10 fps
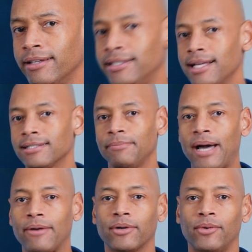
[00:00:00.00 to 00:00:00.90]
The Tesla
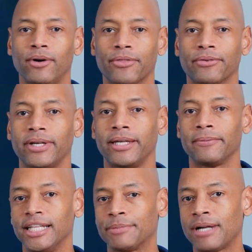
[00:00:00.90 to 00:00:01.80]
Powerwall
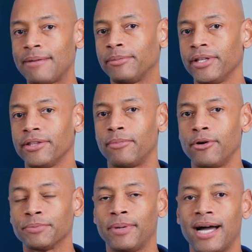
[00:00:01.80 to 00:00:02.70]
3. It's probably the
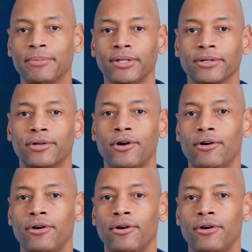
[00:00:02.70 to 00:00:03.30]
most popular